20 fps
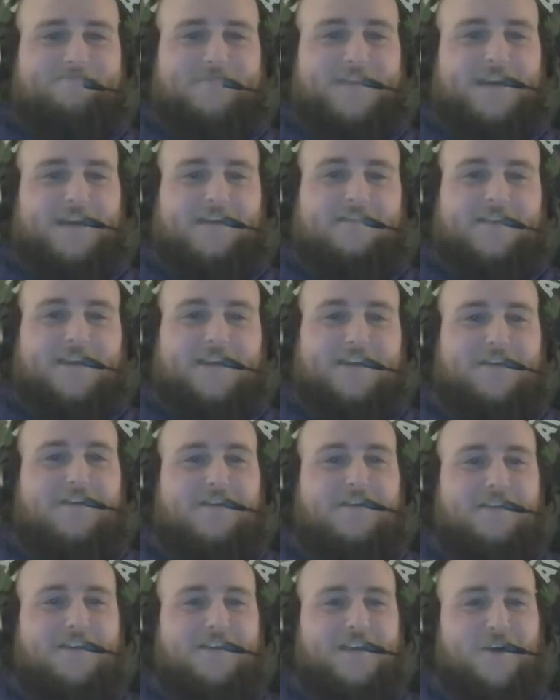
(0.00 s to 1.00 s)
Yeah,
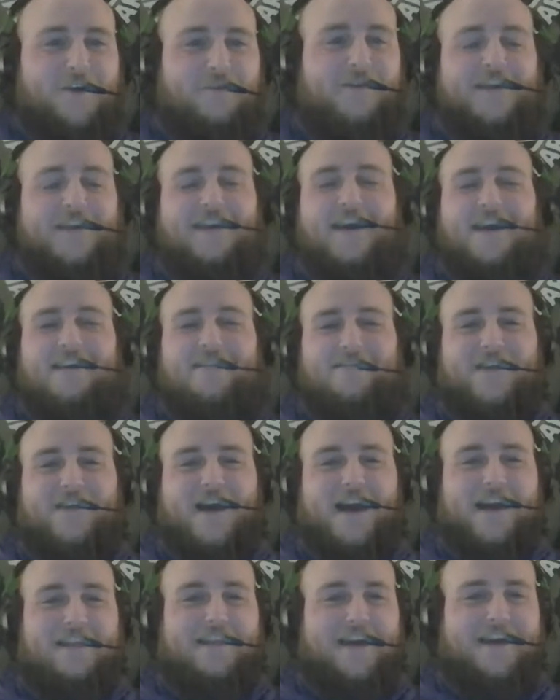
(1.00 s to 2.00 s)
you got to
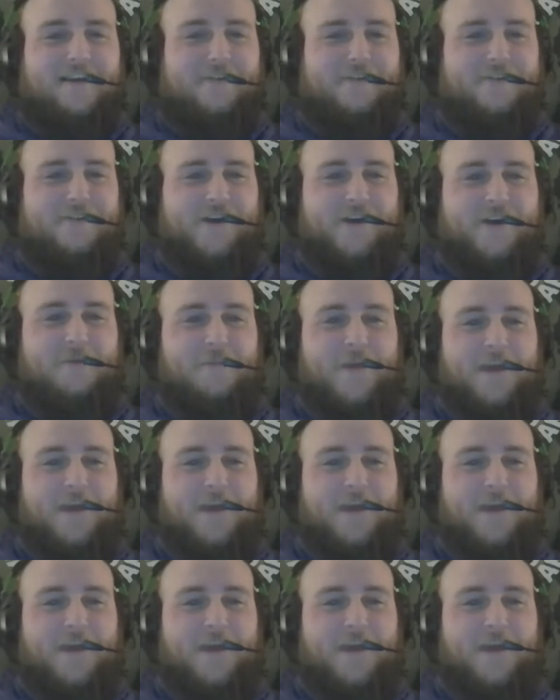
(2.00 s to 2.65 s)
highlight your star,